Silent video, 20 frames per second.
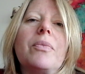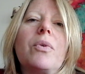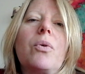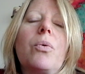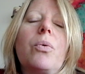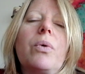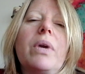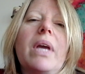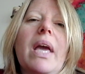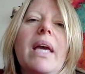
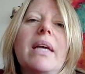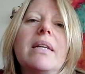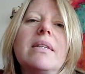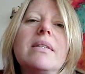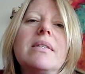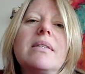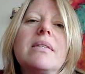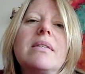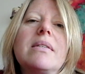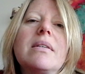
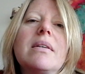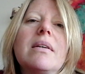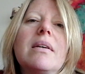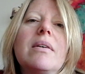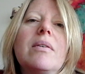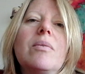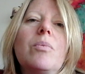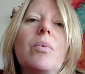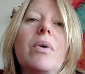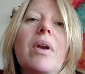creates
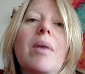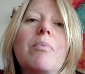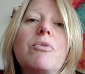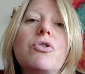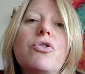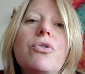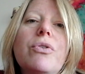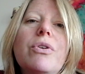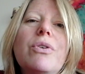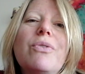what I'm
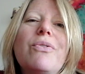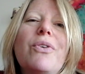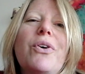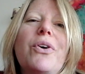sure you've